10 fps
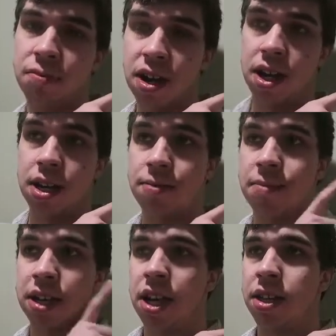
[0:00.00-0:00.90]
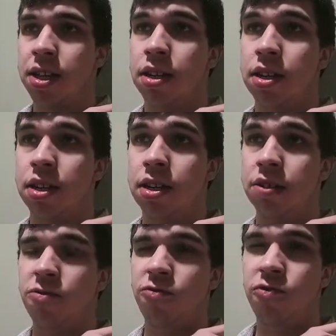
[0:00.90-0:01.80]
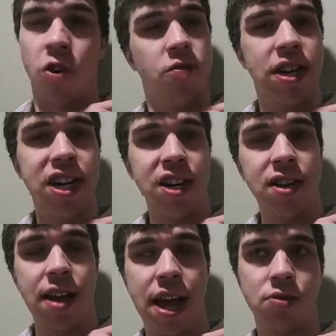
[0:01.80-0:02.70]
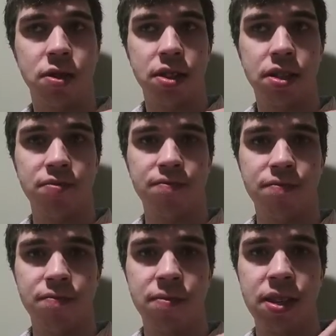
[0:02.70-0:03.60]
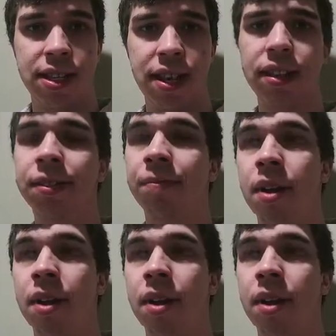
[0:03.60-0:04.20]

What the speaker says: I got the Roadie House skillet.